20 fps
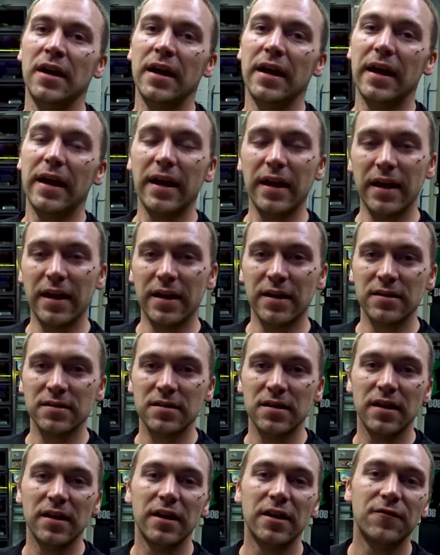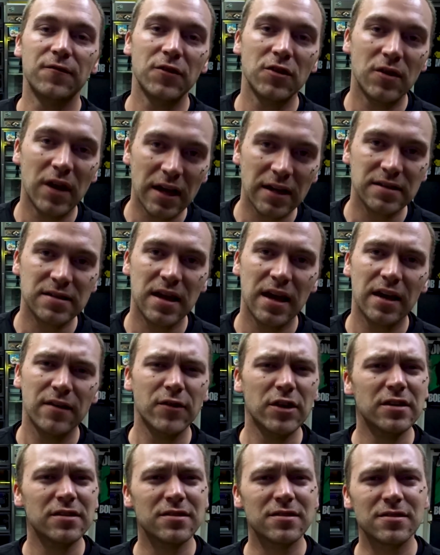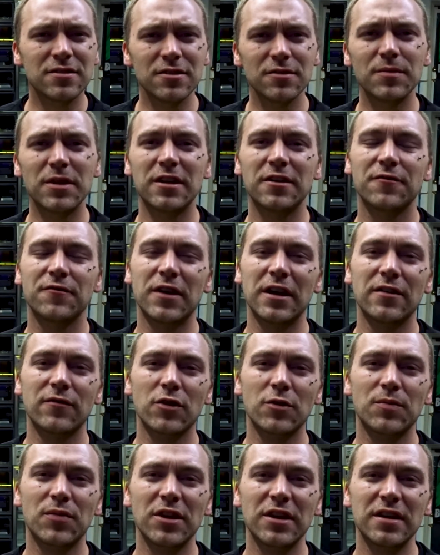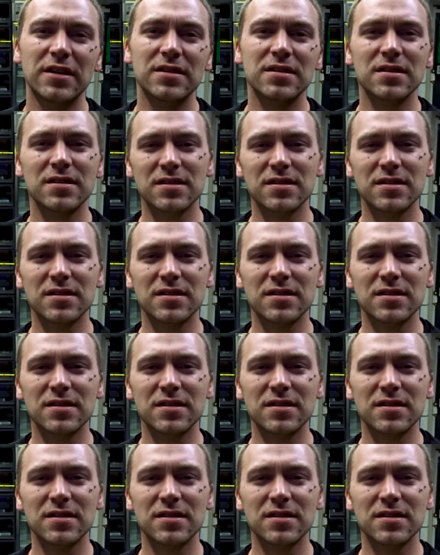And if you guys haven't, do me a favor, please.